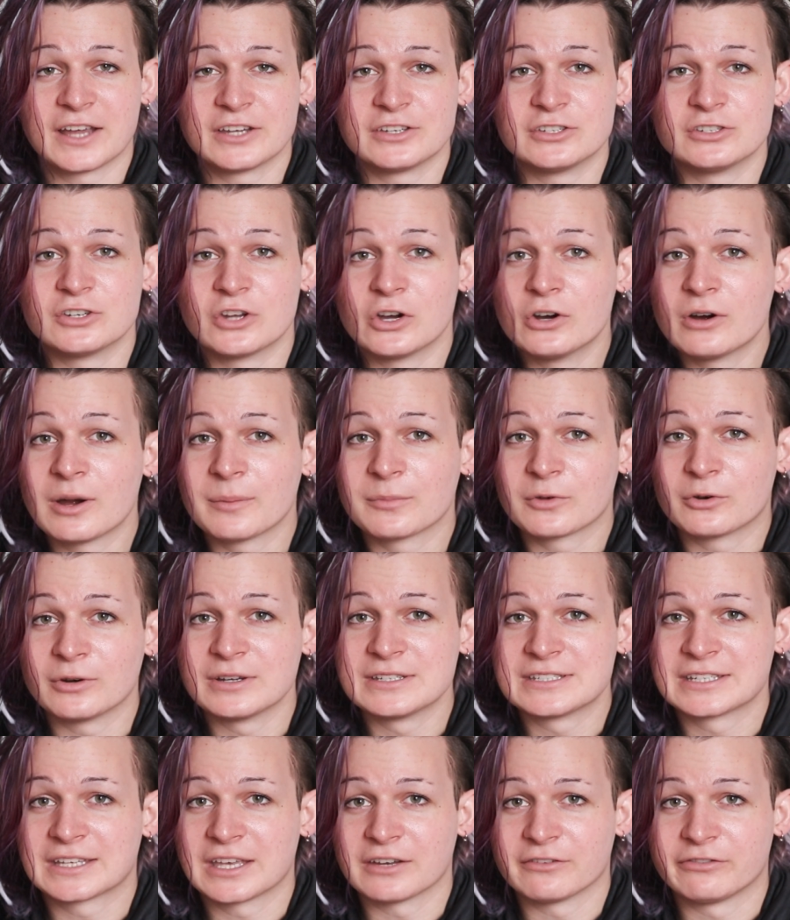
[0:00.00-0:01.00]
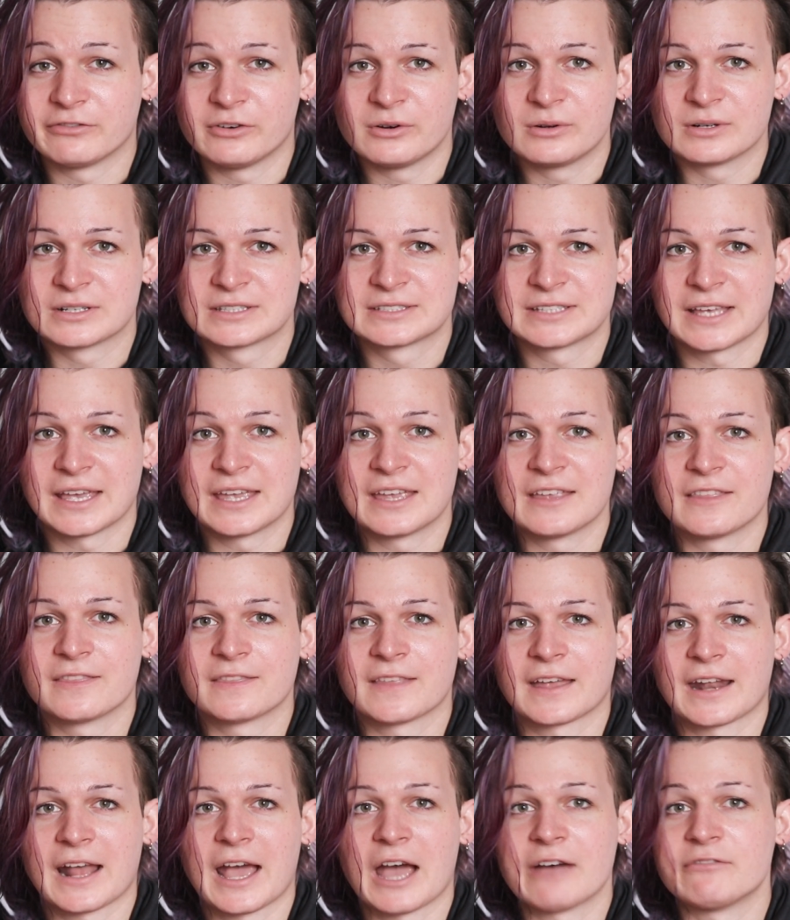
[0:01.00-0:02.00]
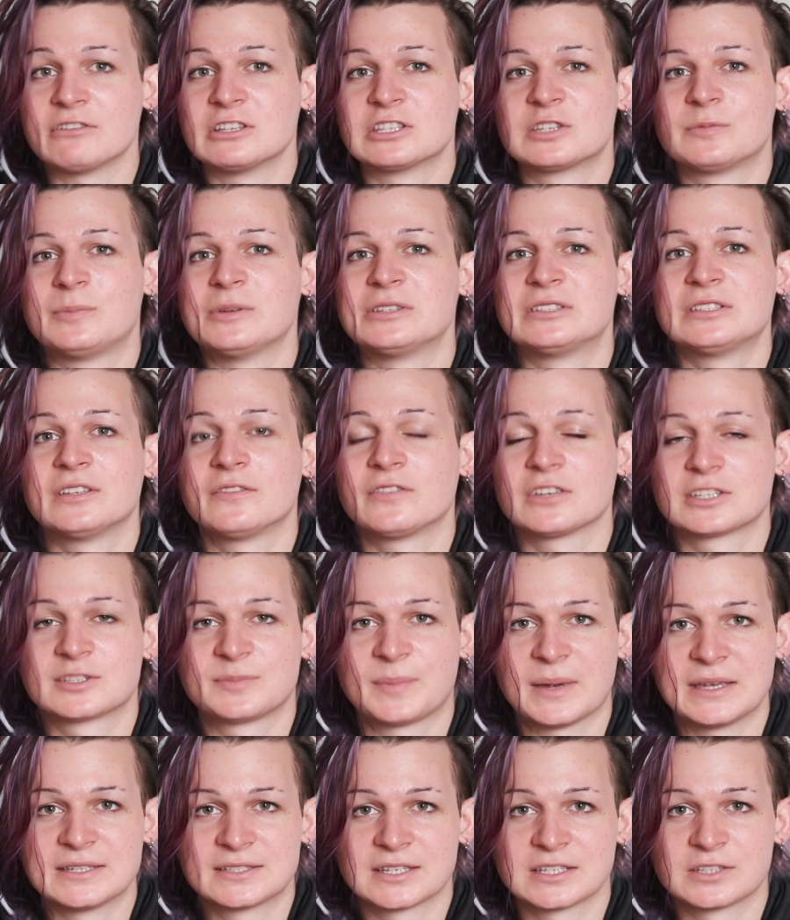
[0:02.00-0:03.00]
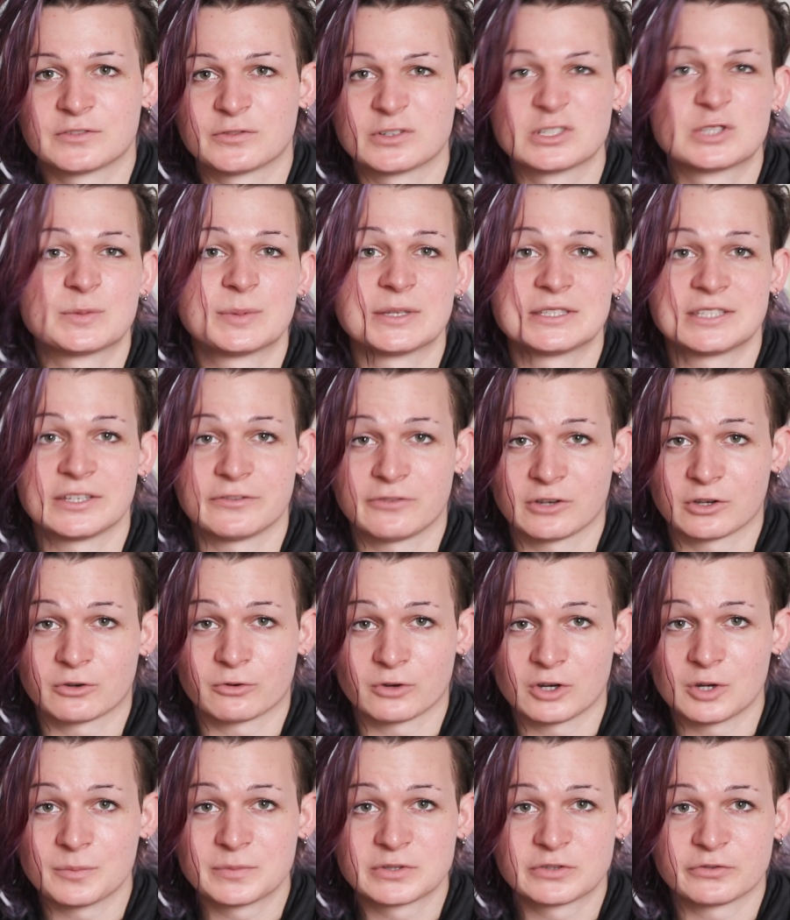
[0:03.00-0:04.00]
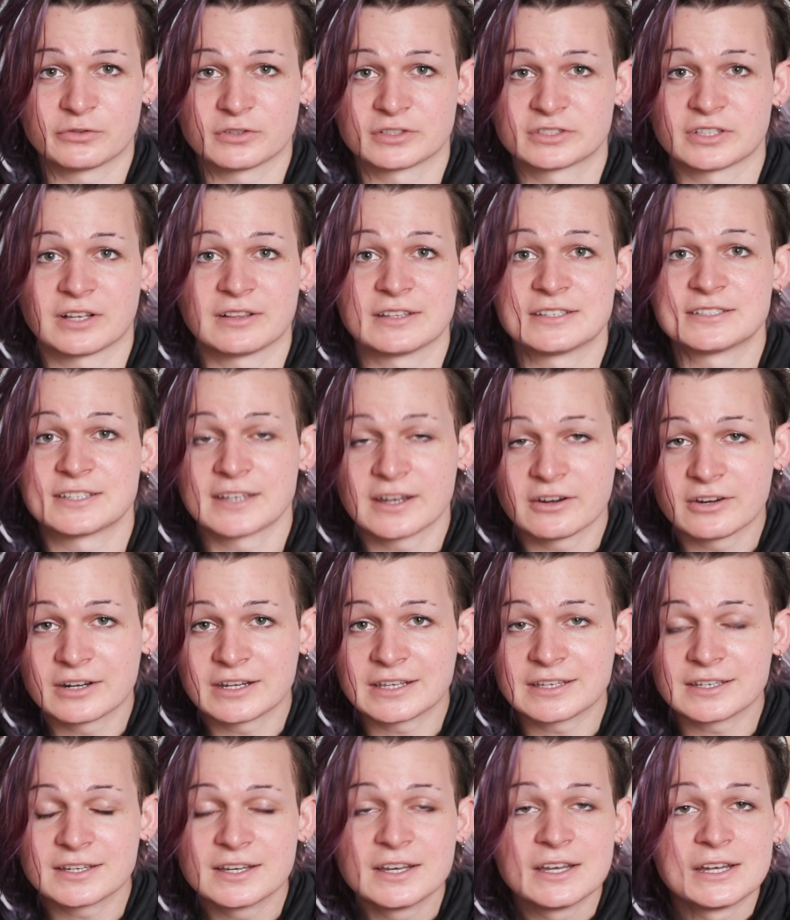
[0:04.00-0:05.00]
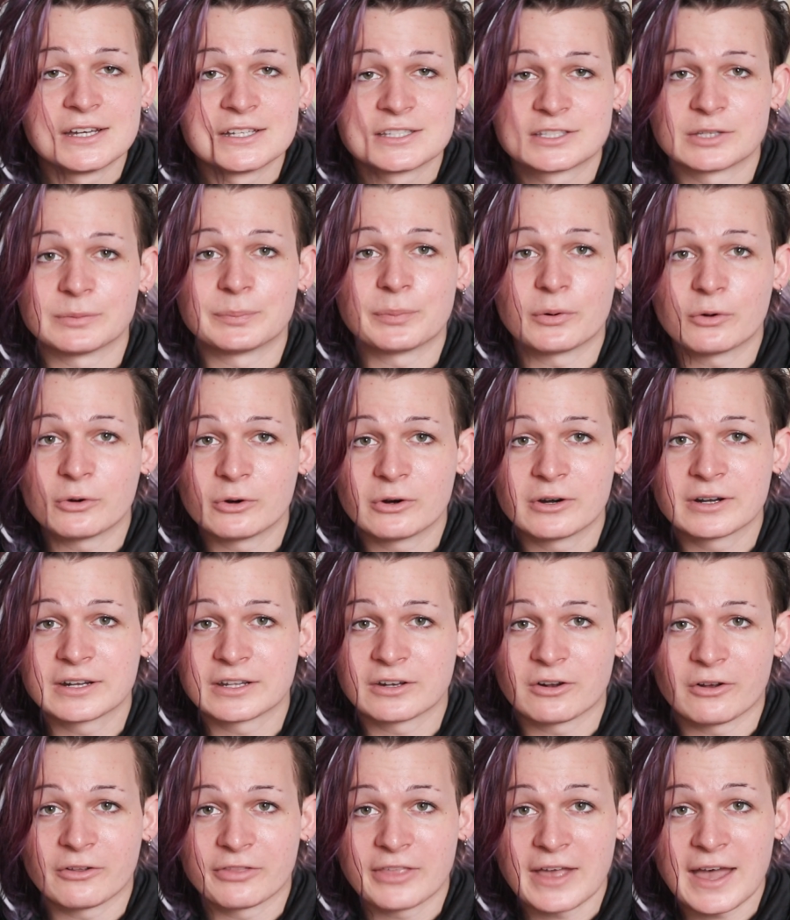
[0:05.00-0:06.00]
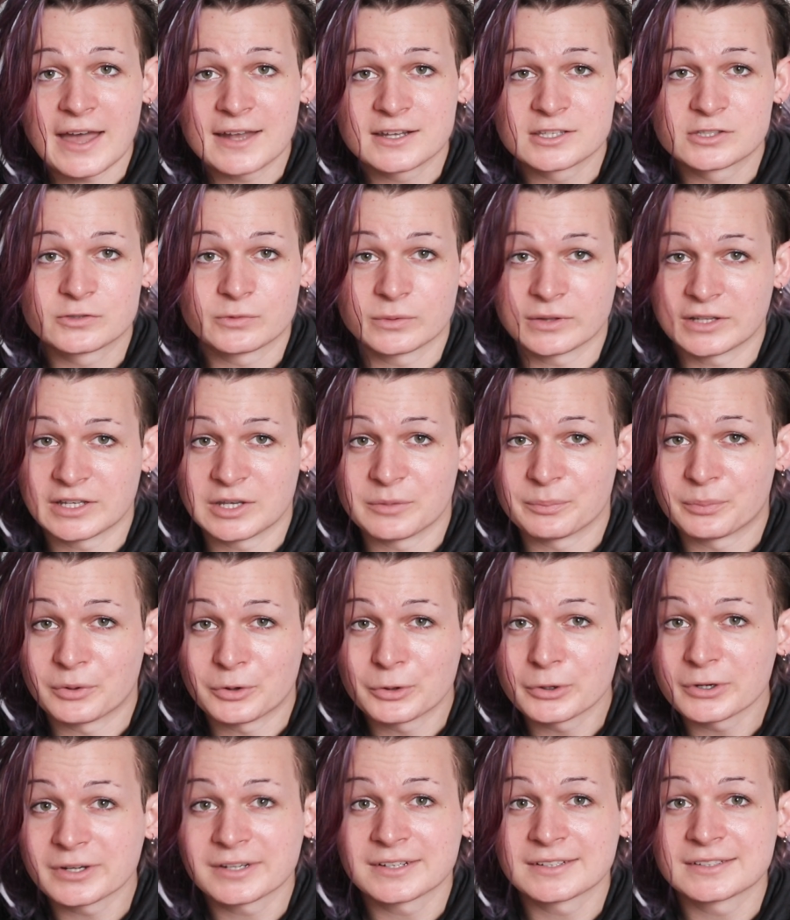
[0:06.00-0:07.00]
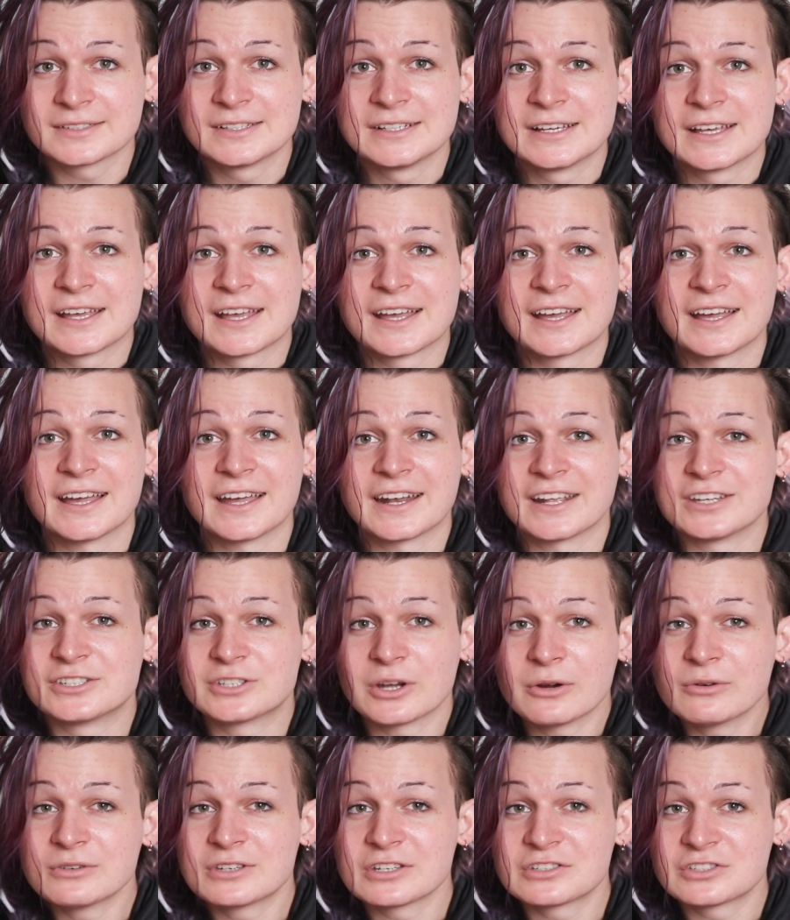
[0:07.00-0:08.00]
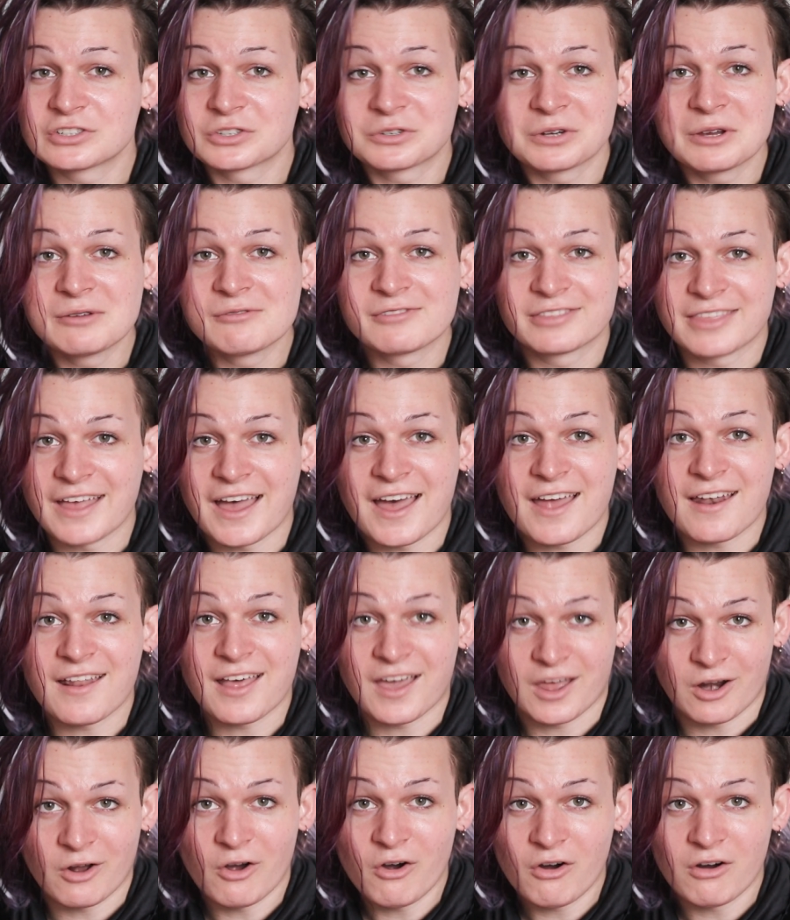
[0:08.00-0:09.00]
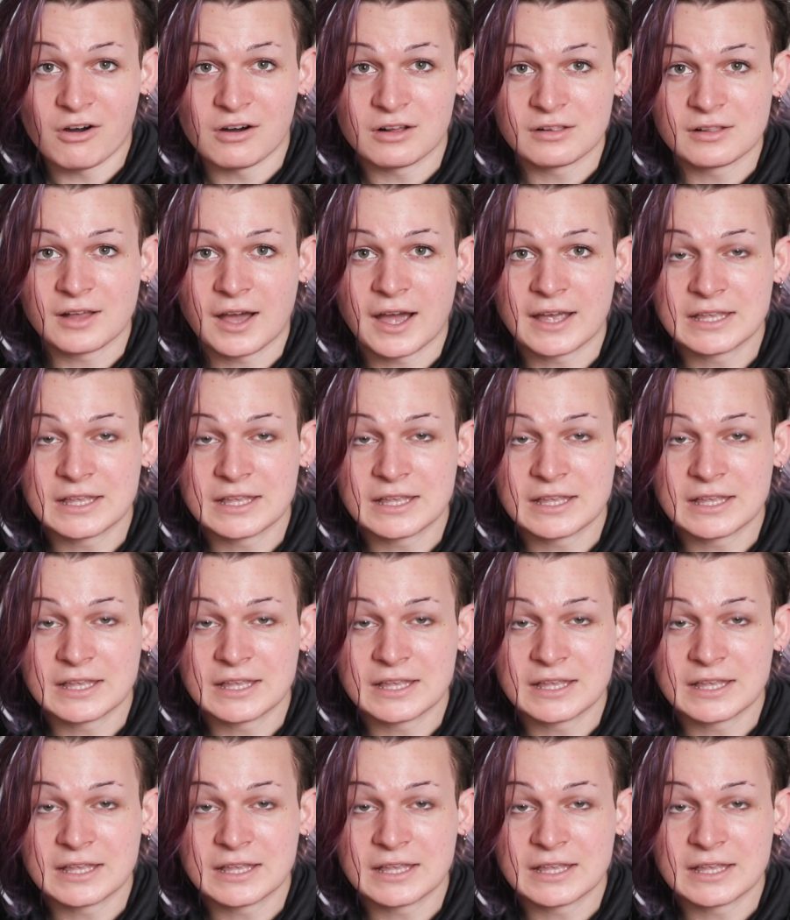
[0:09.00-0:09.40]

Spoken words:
I know I'm going to get folks saying that having specific spaces for specific groups for solidarity, support, and all that is really important, and I don't disagree with that at all.